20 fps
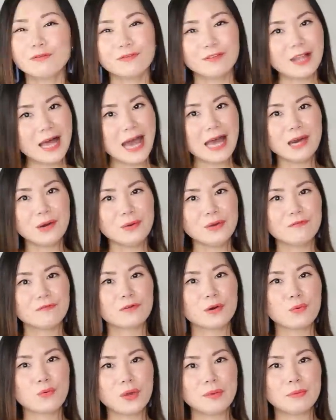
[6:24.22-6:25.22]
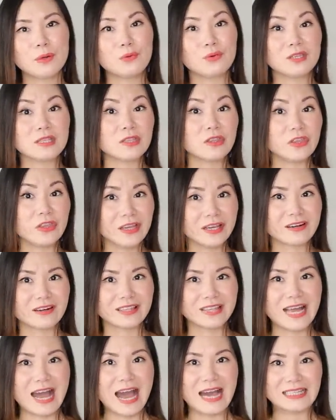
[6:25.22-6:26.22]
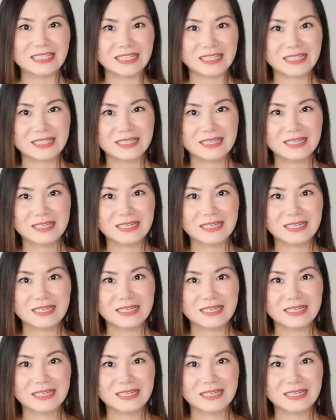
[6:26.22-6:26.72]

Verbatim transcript: flattering for women with thicker thighs.